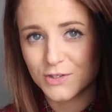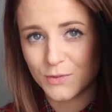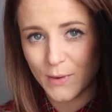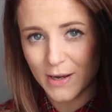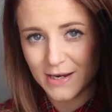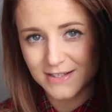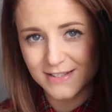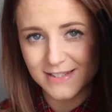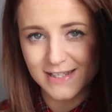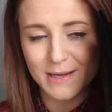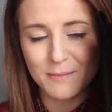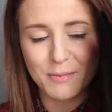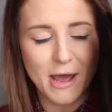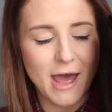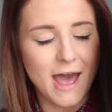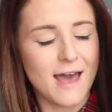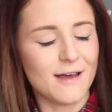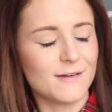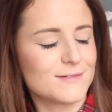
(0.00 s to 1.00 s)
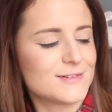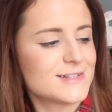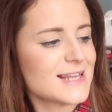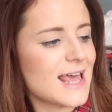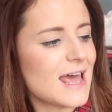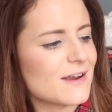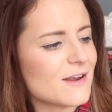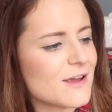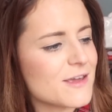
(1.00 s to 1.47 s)
£20,
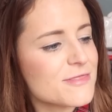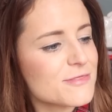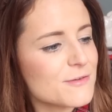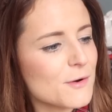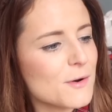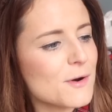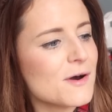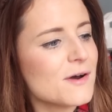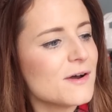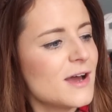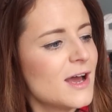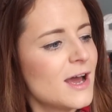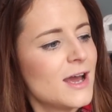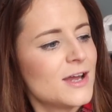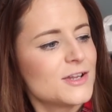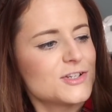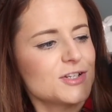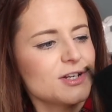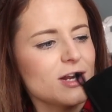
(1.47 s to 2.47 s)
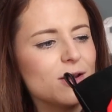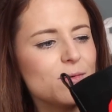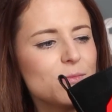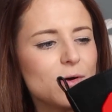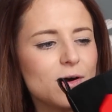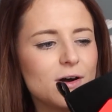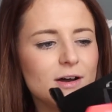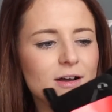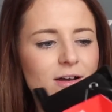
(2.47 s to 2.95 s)
and I thought, do you
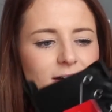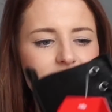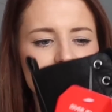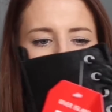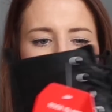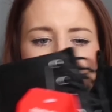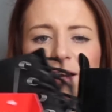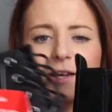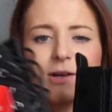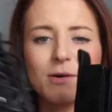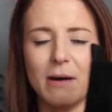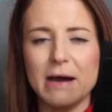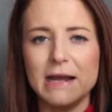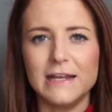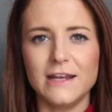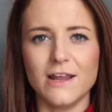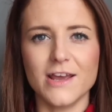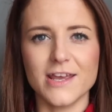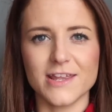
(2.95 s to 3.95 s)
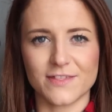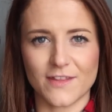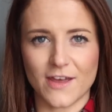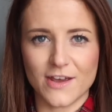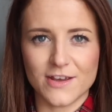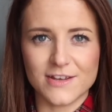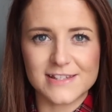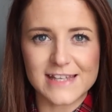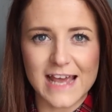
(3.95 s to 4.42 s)
know what? I quite like
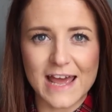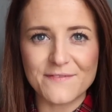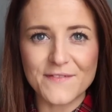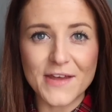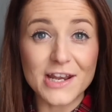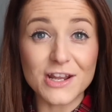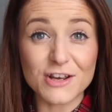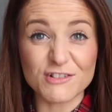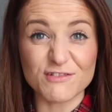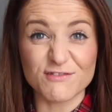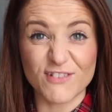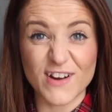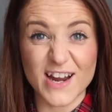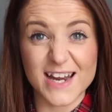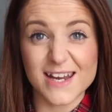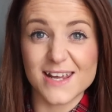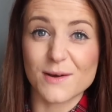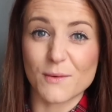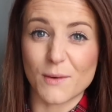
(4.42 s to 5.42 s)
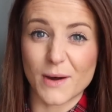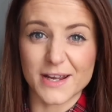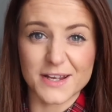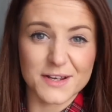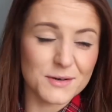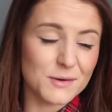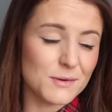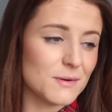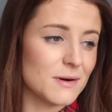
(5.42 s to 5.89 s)
those and they look really
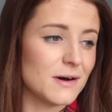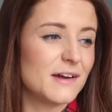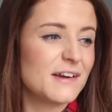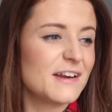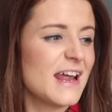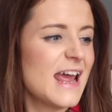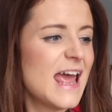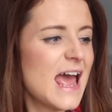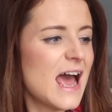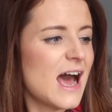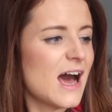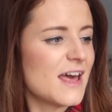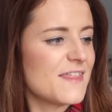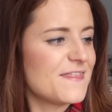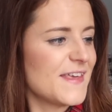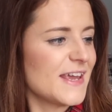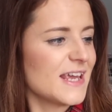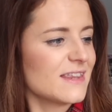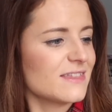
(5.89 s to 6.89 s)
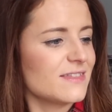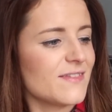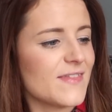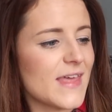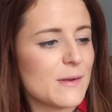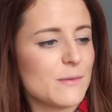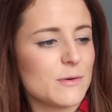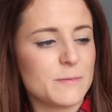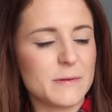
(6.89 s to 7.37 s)
quite cool on. I think that
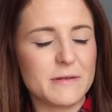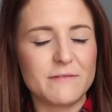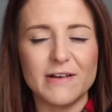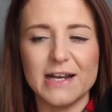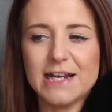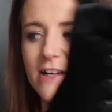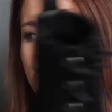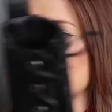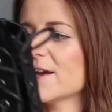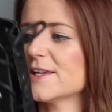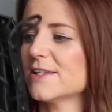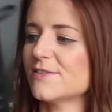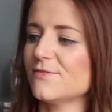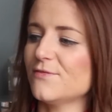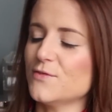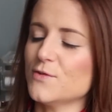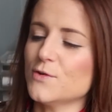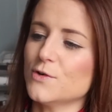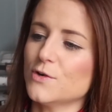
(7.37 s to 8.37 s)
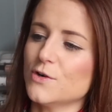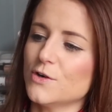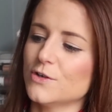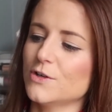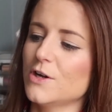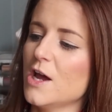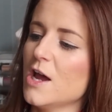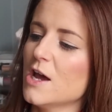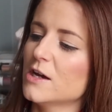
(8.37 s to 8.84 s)
they would be really nice
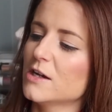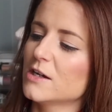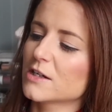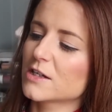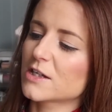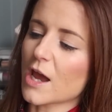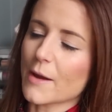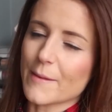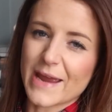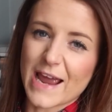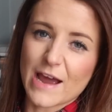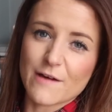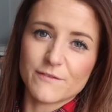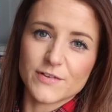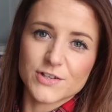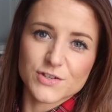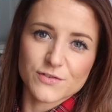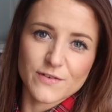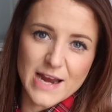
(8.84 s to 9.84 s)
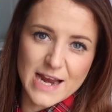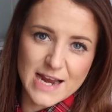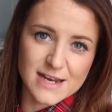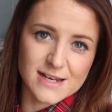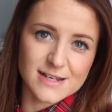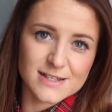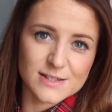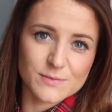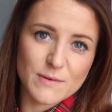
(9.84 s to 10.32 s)
for going out for
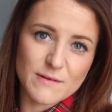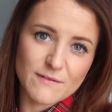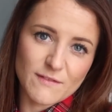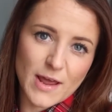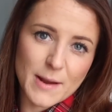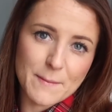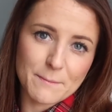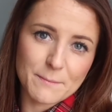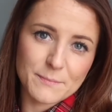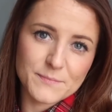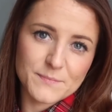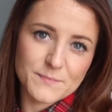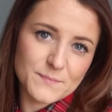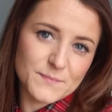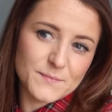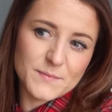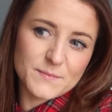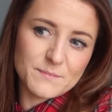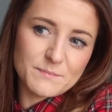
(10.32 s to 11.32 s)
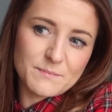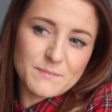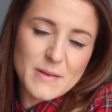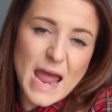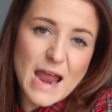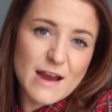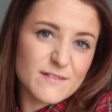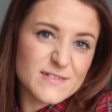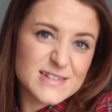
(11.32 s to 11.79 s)
drinks with like
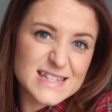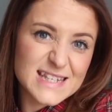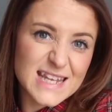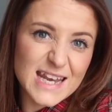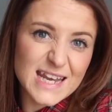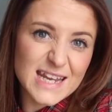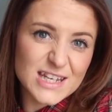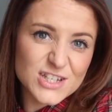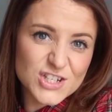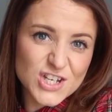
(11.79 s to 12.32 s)
pair of skinny